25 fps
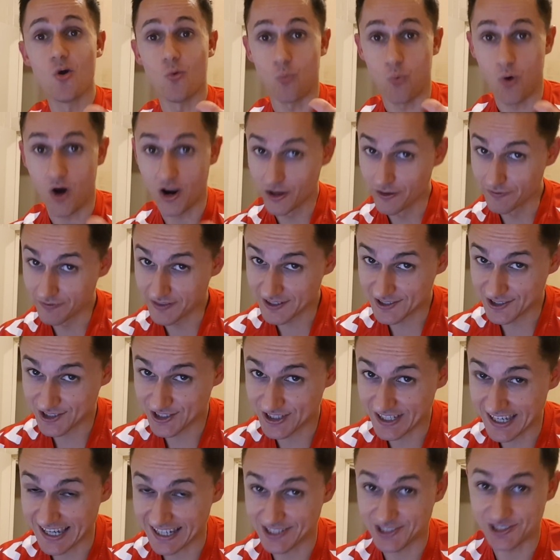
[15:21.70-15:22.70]
one of the
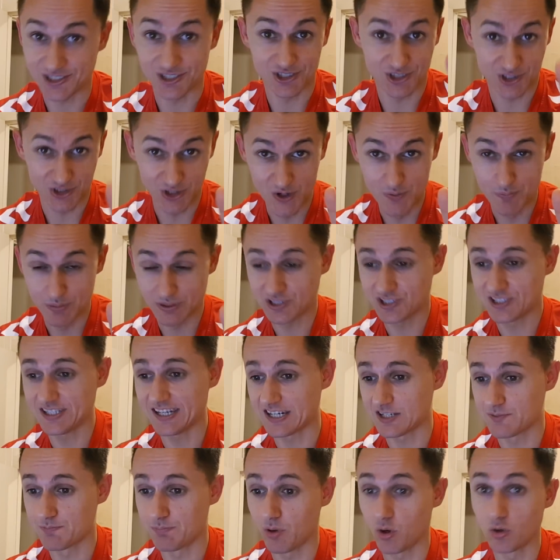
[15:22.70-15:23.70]
six, the Super
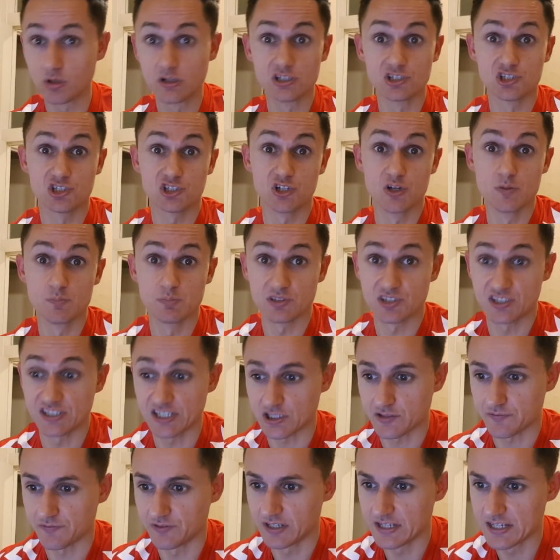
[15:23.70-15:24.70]
Six, Blogger's Super
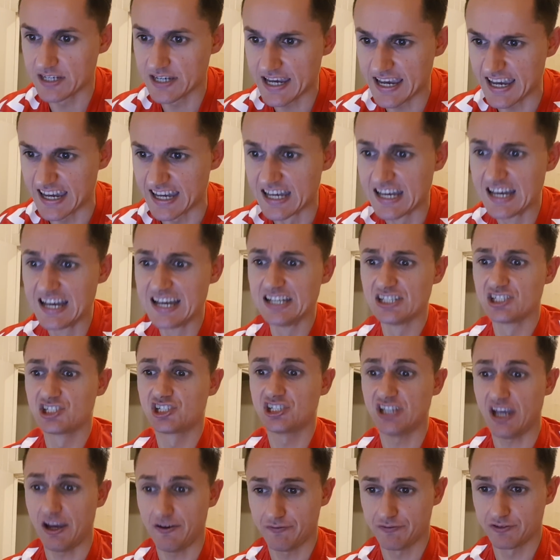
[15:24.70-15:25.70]
Six for the year,
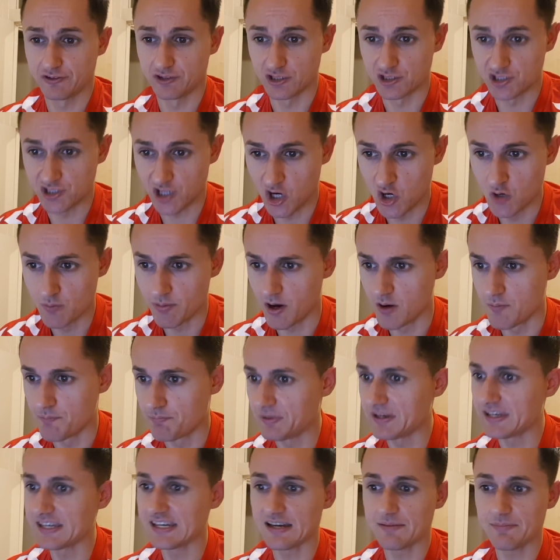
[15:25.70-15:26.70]
Chef de Zobo.
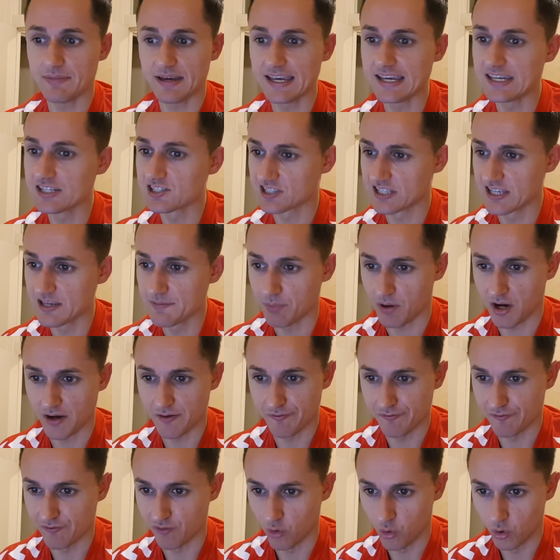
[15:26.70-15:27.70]
Beat him easily by
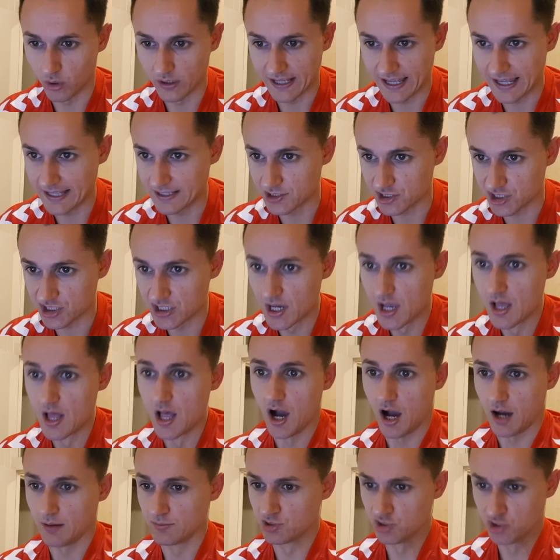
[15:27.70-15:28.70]
4 lengths.
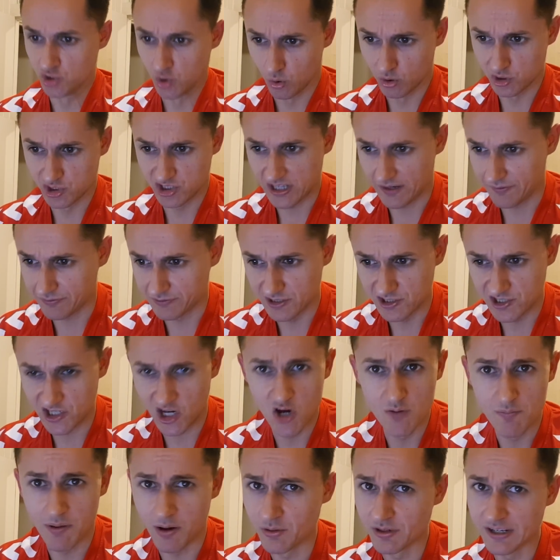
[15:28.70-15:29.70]
I'm sure Chef de
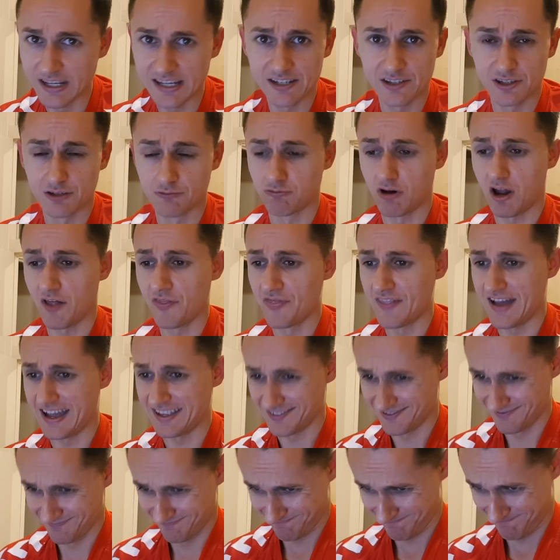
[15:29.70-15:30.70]
Zobo needed the run
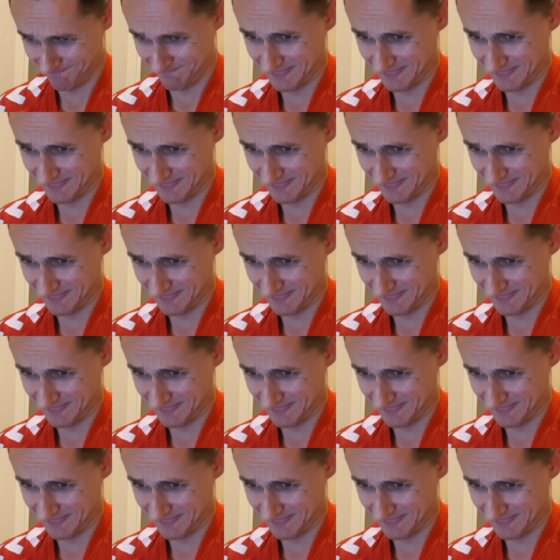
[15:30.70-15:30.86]
that